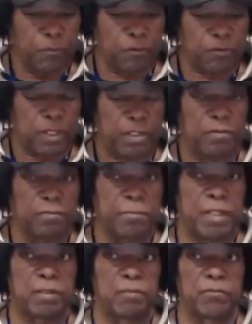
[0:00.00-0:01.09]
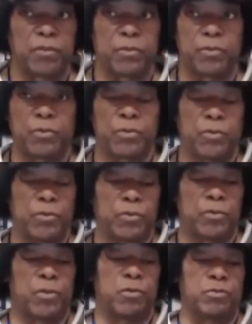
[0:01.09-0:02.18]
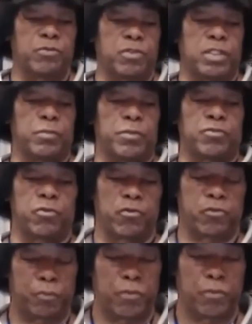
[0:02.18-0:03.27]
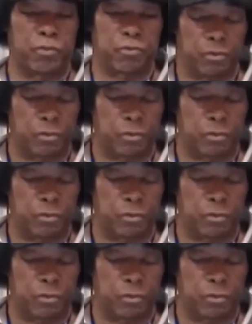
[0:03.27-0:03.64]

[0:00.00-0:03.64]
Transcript: the sake of many of you who don't deal with jurisprudence